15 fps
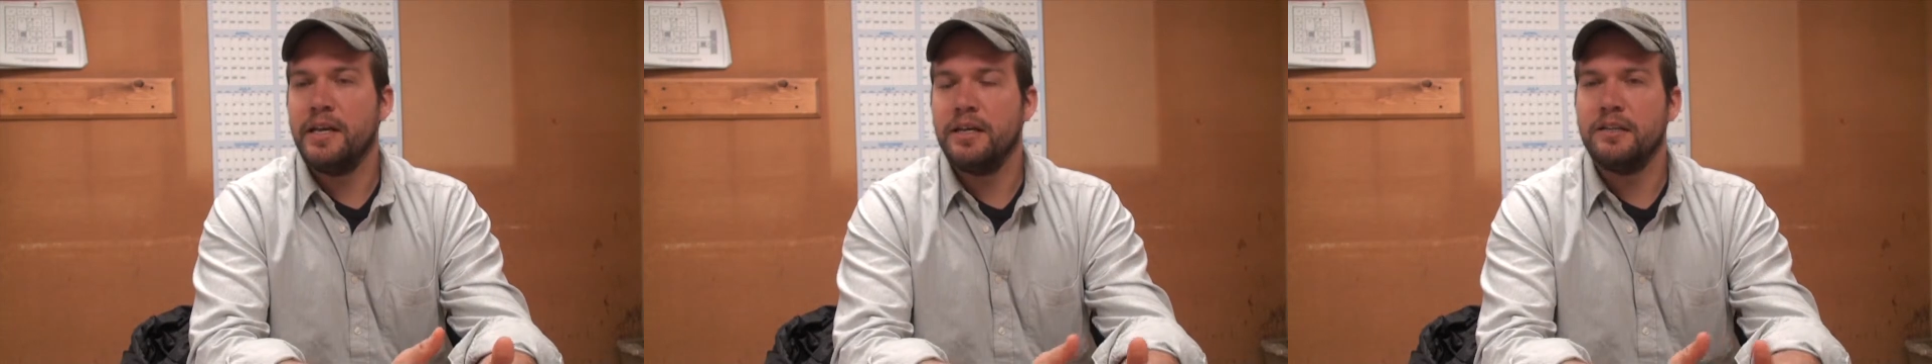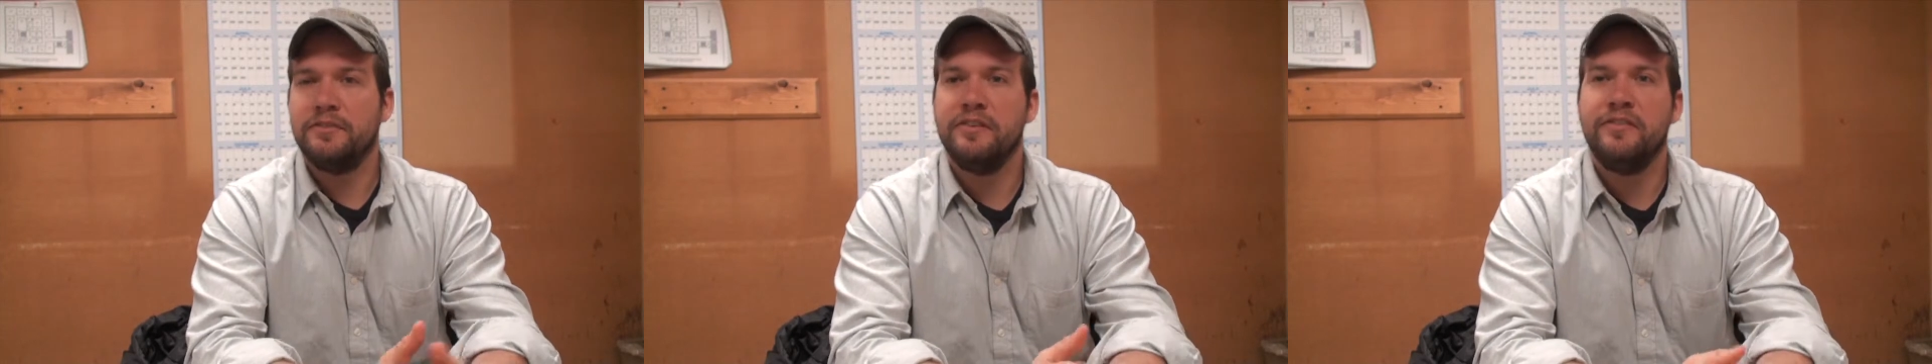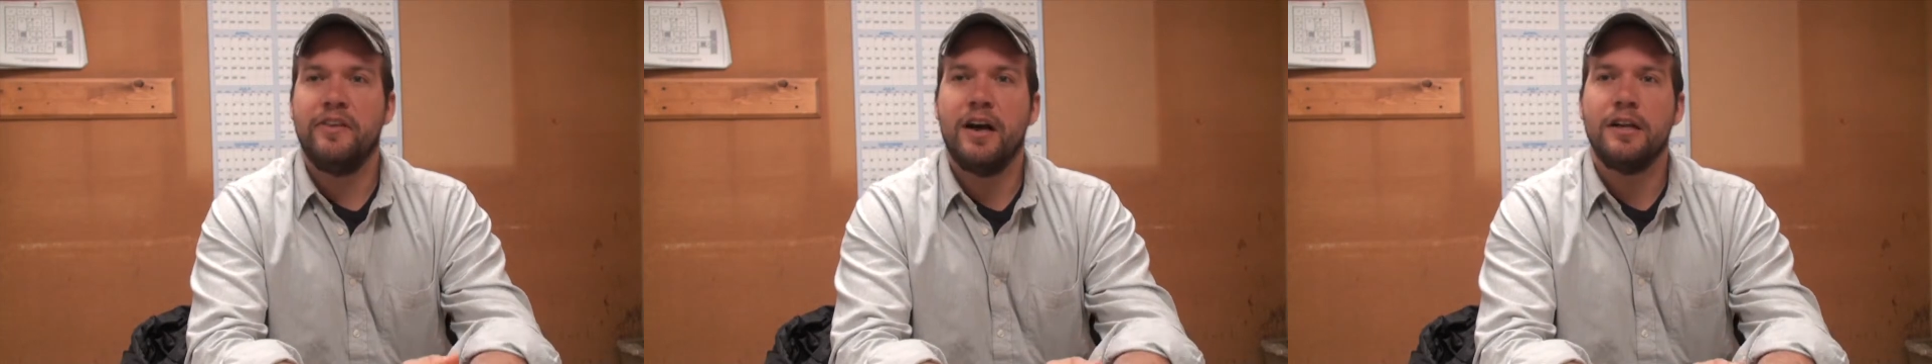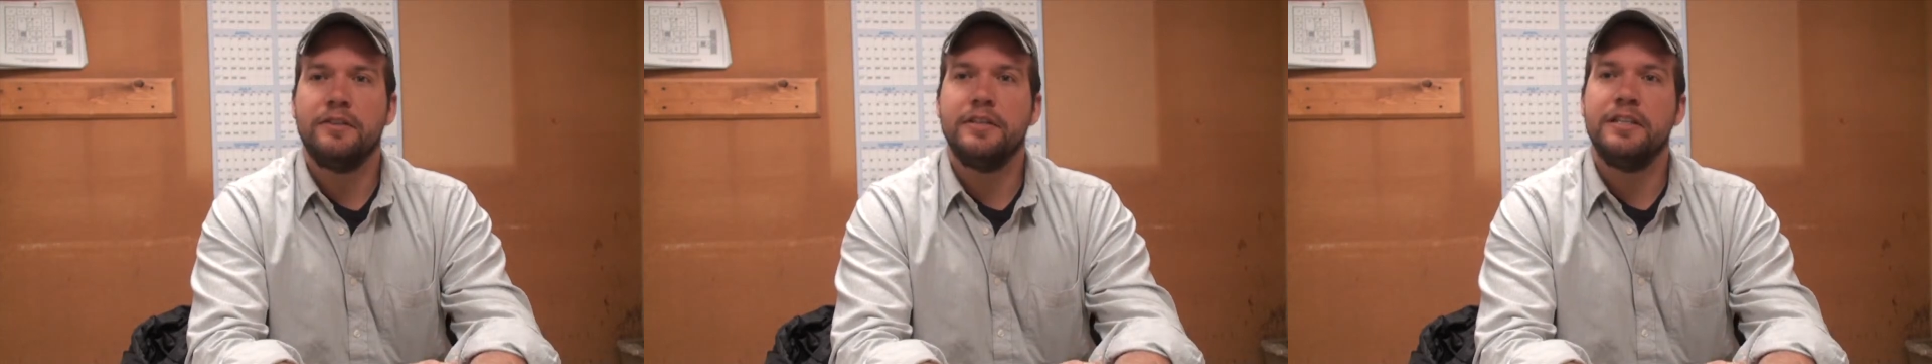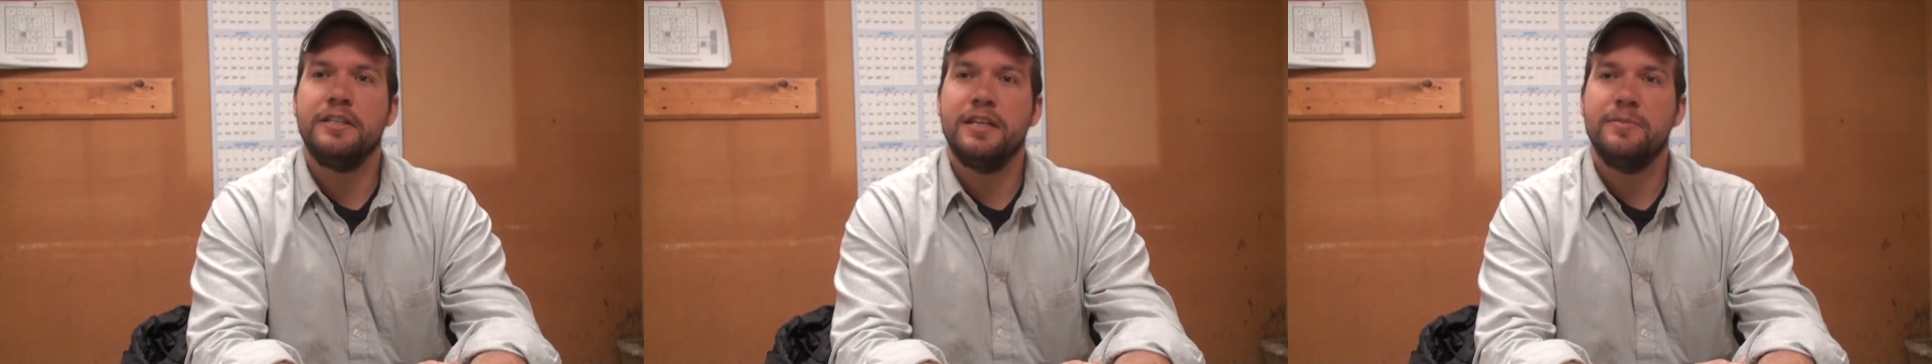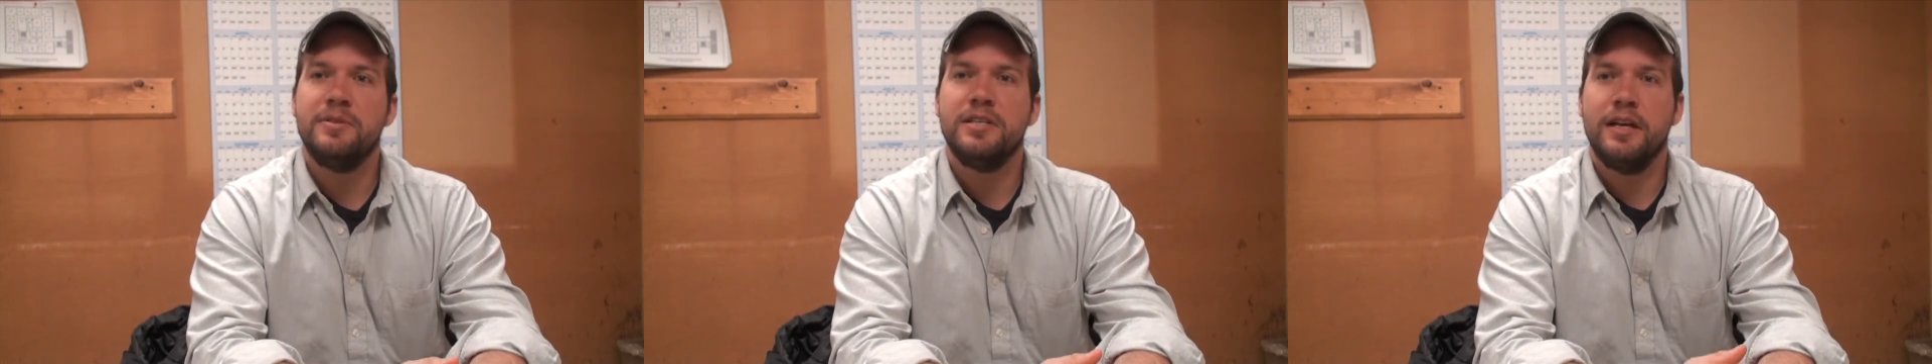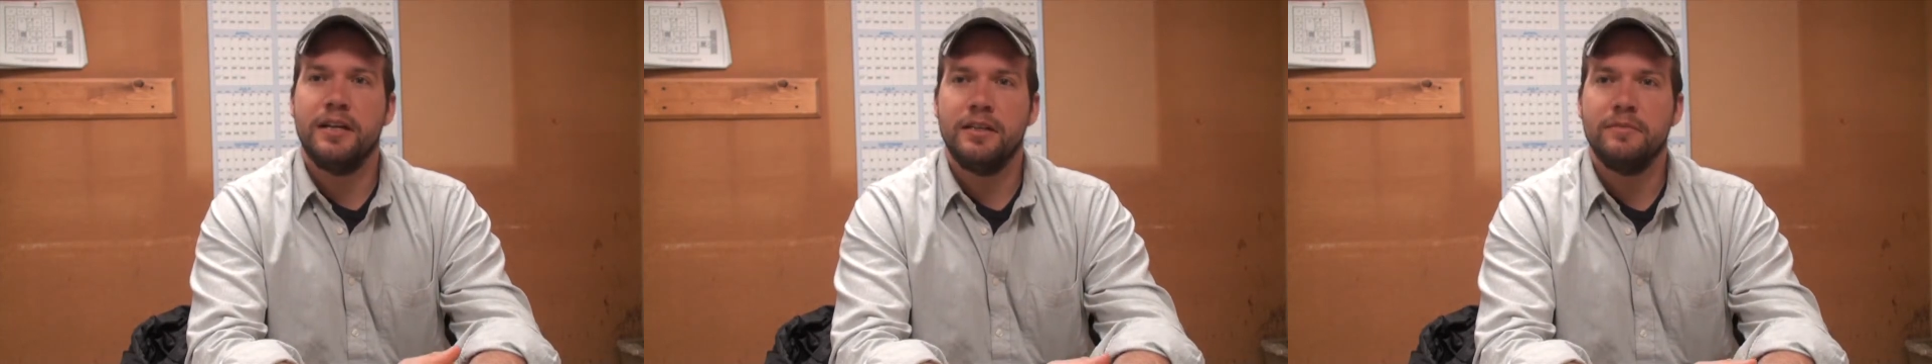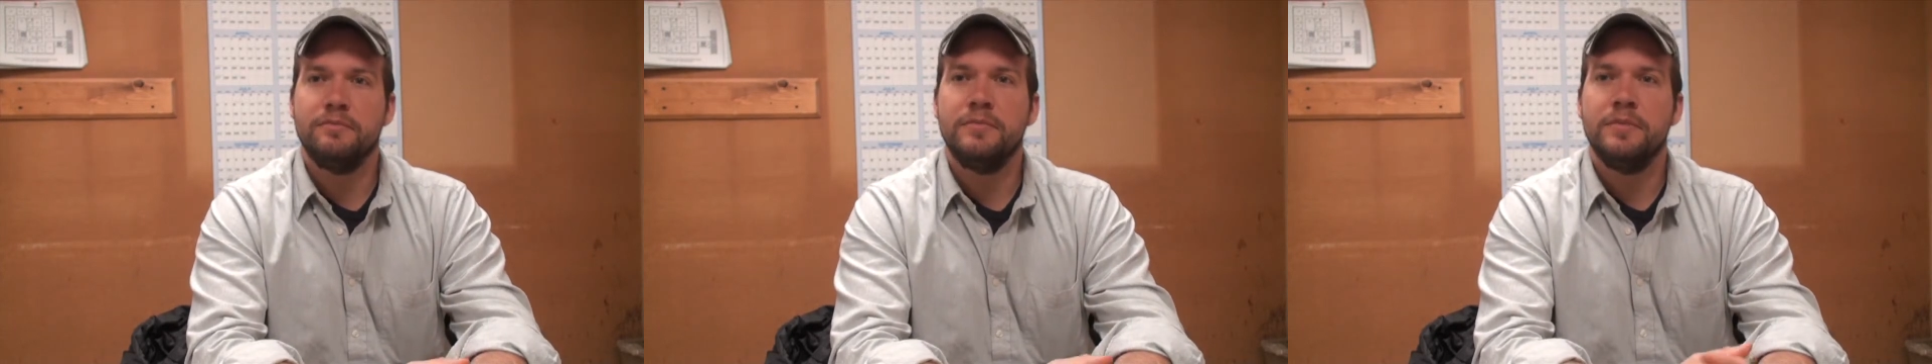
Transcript: in a refinery type setting,